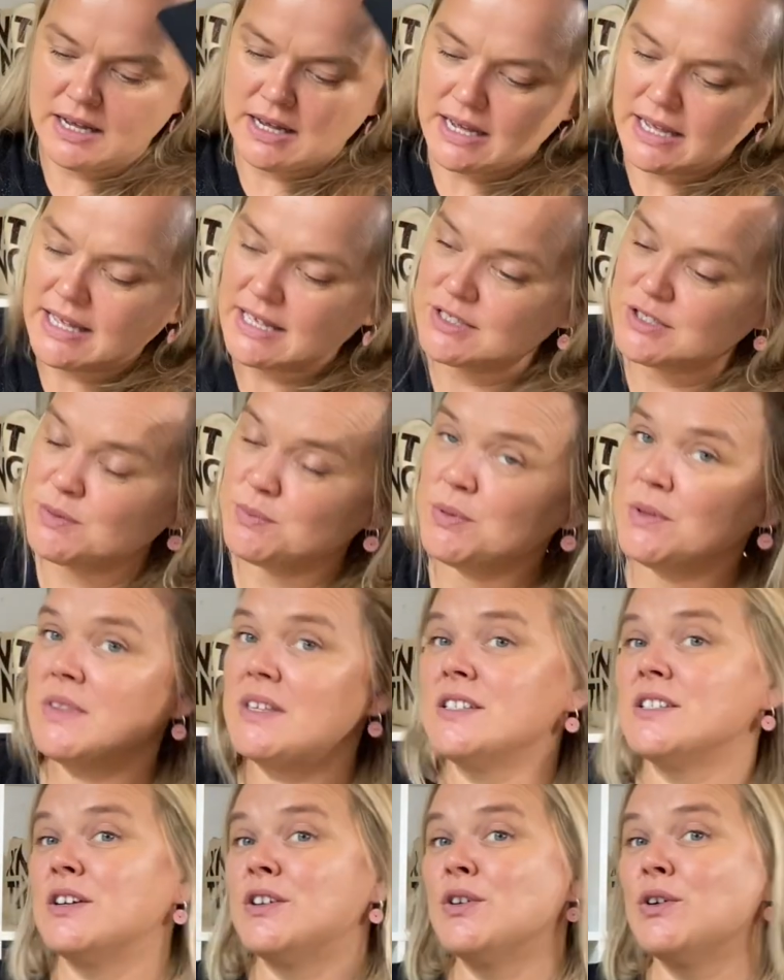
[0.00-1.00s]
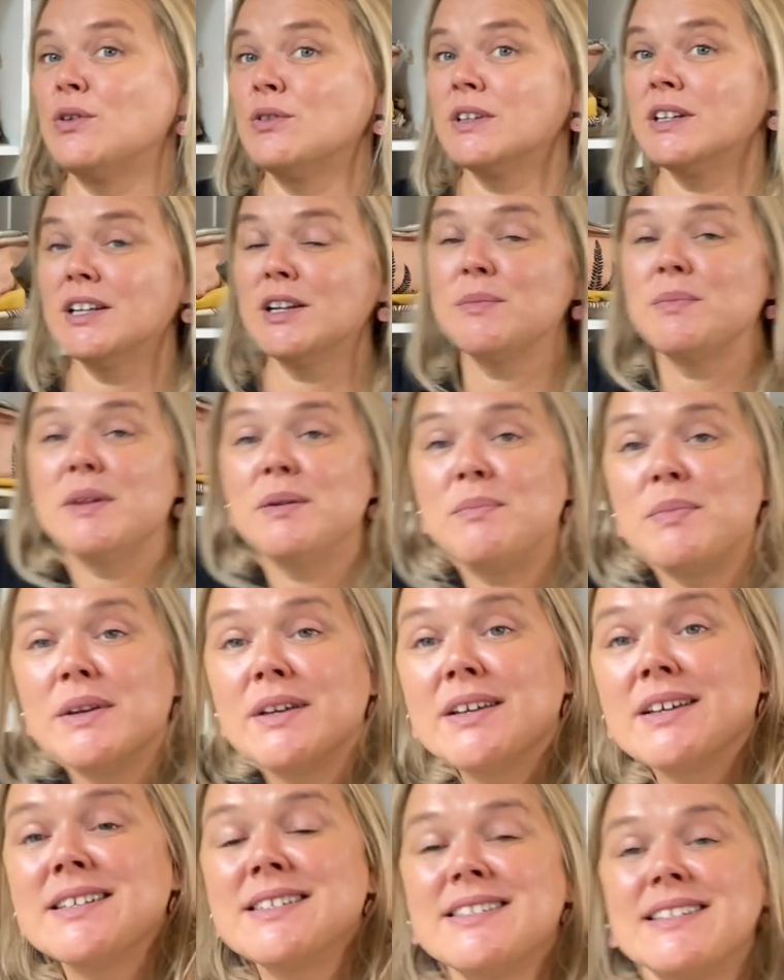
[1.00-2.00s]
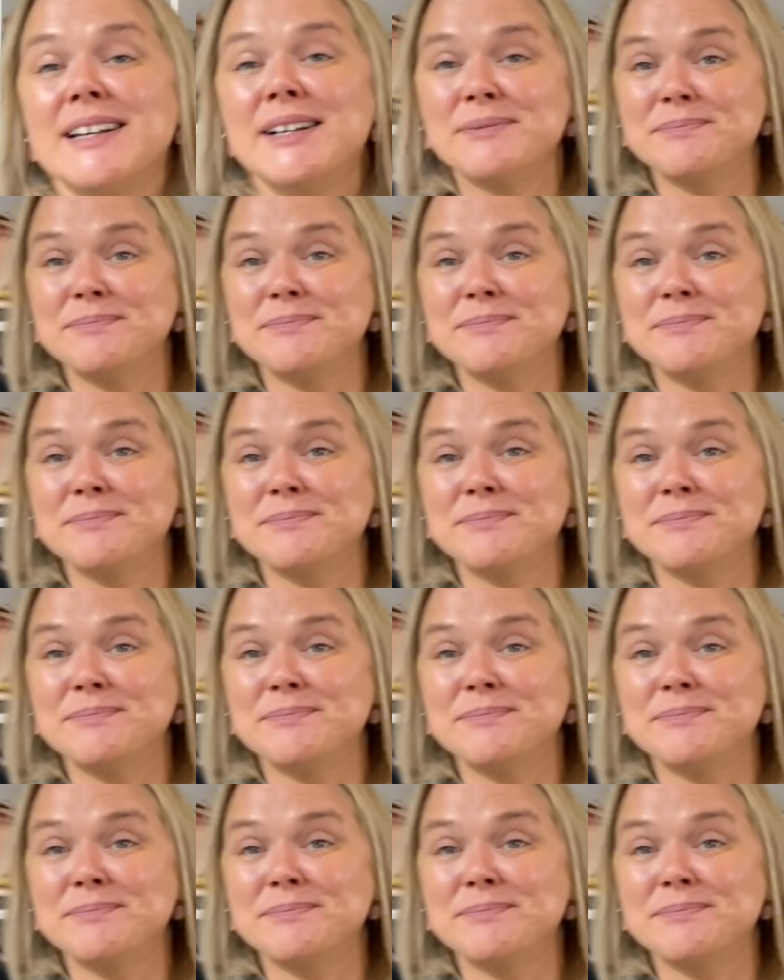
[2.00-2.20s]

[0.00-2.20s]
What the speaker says: I had to put this on hold a little bit because